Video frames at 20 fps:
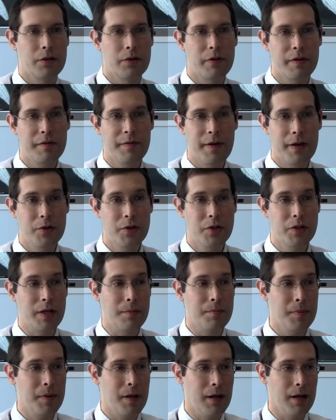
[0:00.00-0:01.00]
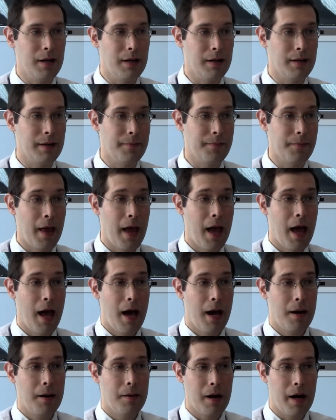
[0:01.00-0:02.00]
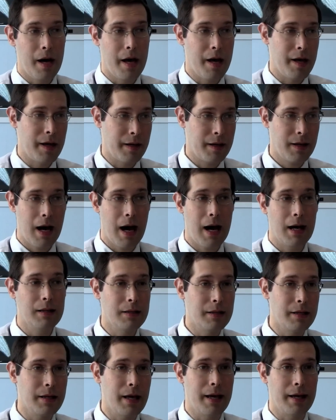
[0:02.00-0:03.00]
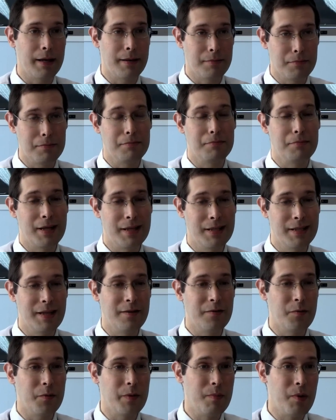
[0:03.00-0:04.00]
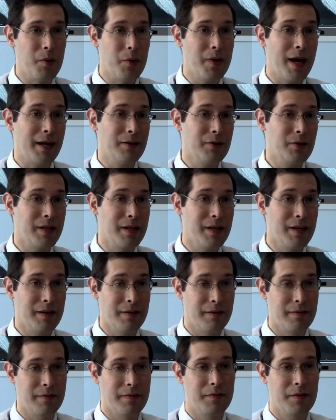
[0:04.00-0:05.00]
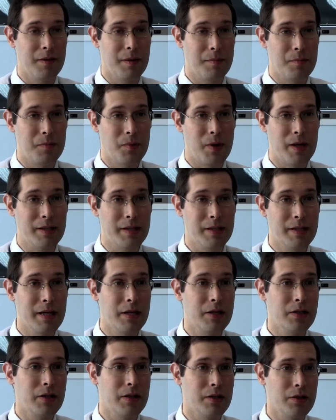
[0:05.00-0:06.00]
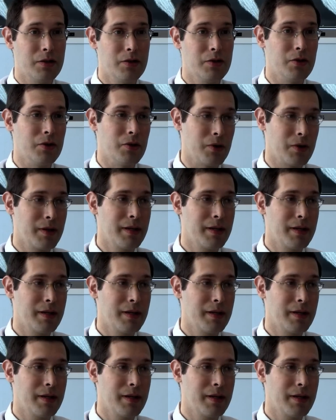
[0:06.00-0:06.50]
during fellowship, um, a colleague and myself, we both had to give presentations to